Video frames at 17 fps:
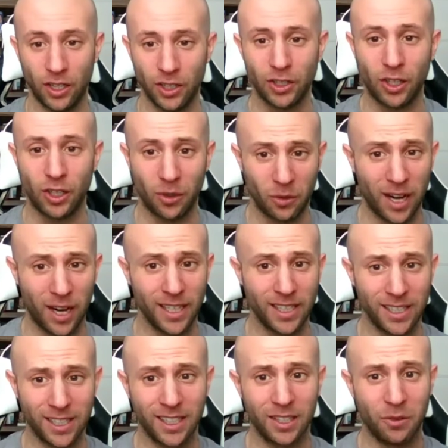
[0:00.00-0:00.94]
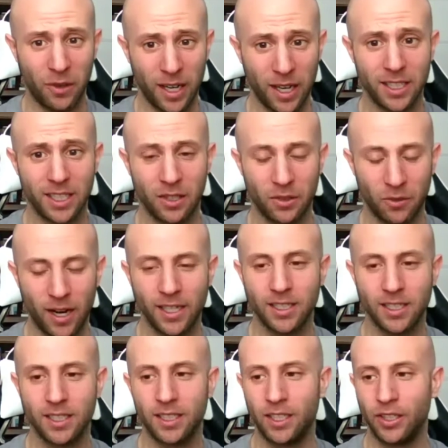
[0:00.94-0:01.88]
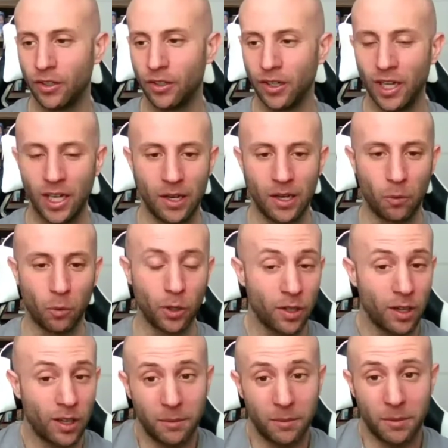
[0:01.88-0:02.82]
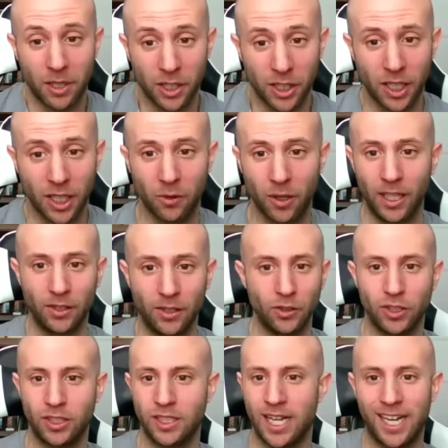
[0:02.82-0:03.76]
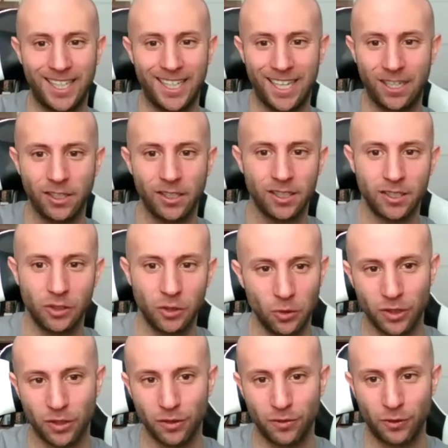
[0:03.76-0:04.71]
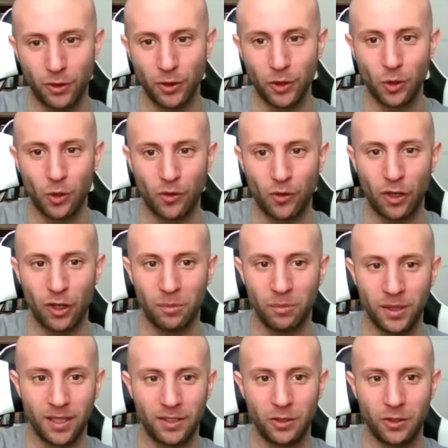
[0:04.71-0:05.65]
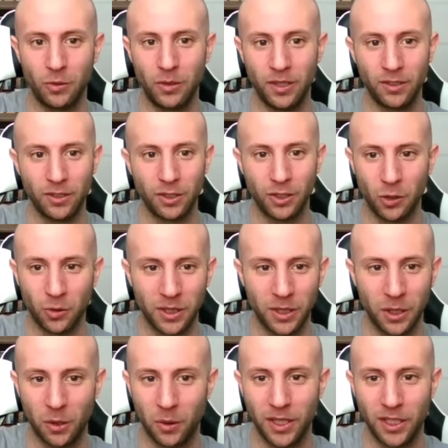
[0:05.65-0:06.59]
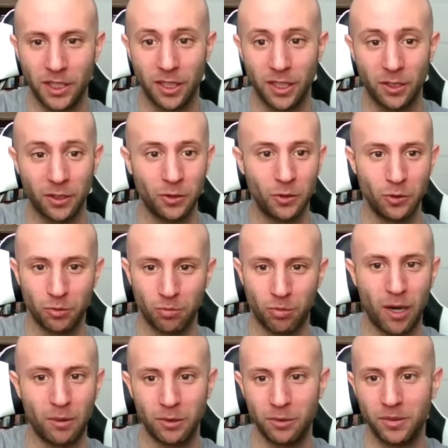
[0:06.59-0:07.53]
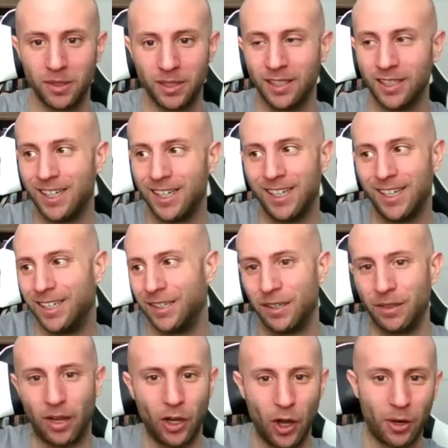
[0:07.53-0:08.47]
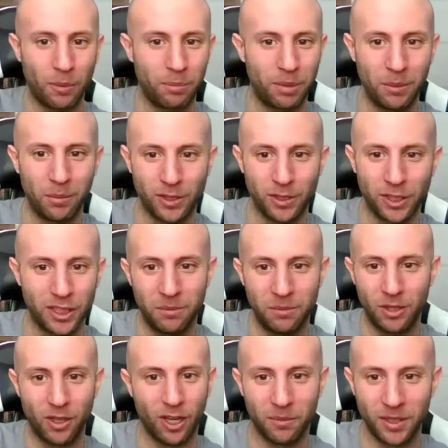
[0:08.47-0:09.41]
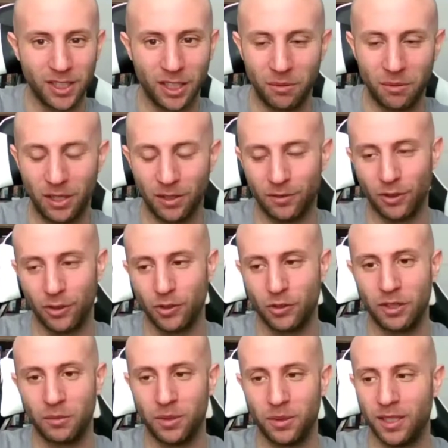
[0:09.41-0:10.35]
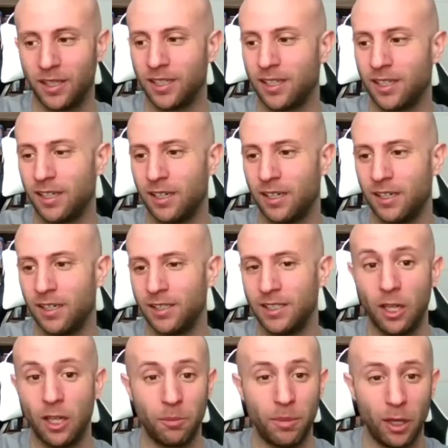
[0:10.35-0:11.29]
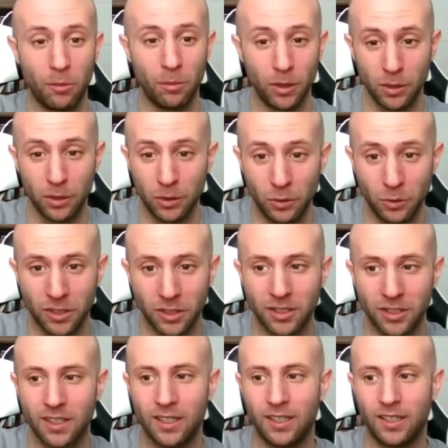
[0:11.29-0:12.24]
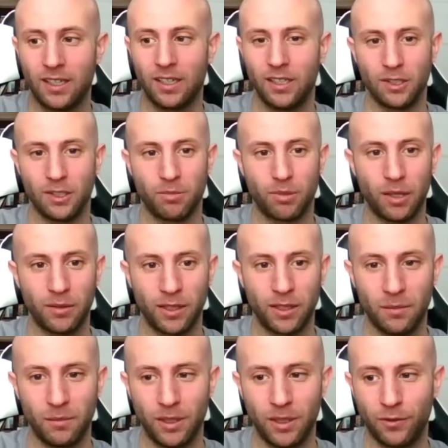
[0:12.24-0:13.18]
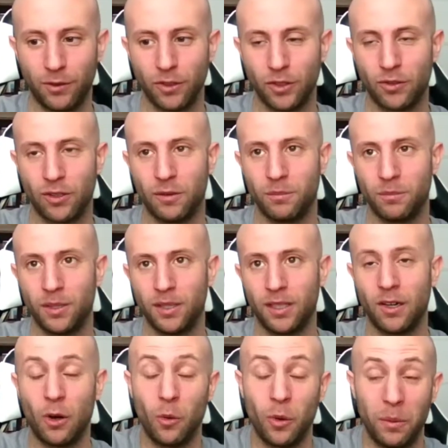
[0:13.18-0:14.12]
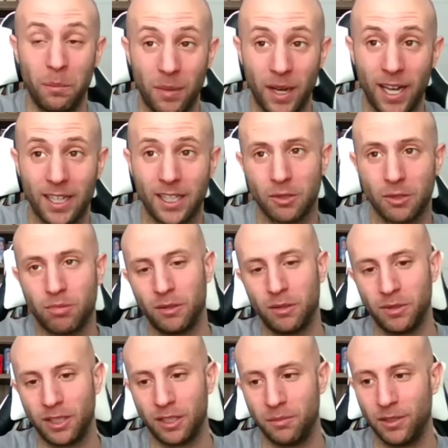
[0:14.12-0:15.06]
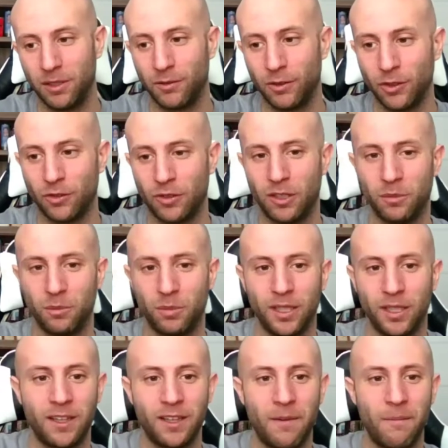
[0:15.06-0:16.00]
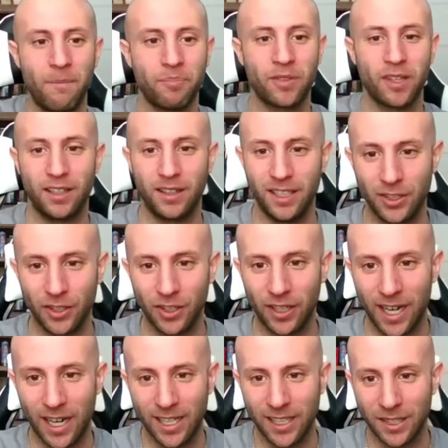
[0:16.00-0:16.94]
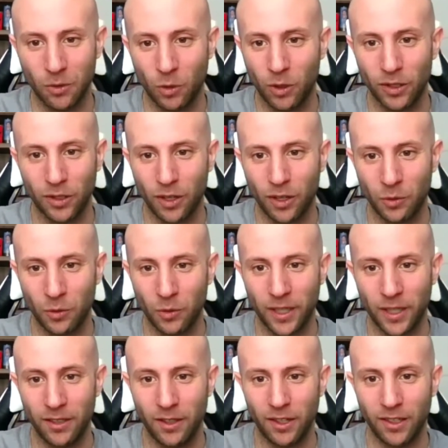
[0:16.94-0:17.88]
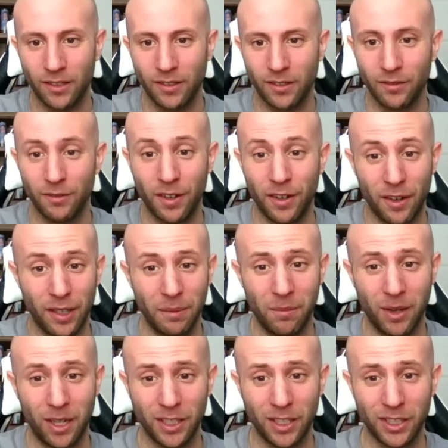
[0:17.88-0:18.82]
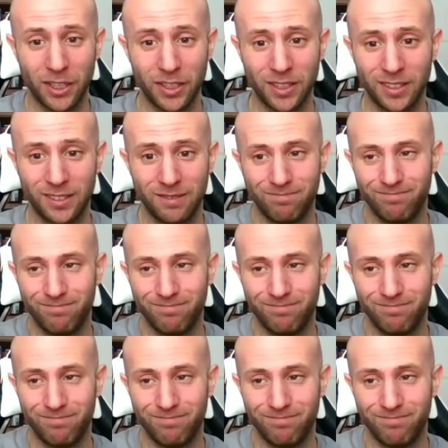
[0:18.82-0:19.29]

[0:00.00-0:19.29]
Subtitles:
going to start rising and rising and rising. And we're talking about Shane Wright. There's Ty Nelson, who was the first overall pick 2 years ago in the OHL, who's probably, a lot of people are sleeping on him. He's going to be a first-round pick. Delbel Belouz is probably going to be a first-round pick. Owen Beck is probably going to be a first-round pick. And these are guys that weren't on the radar very much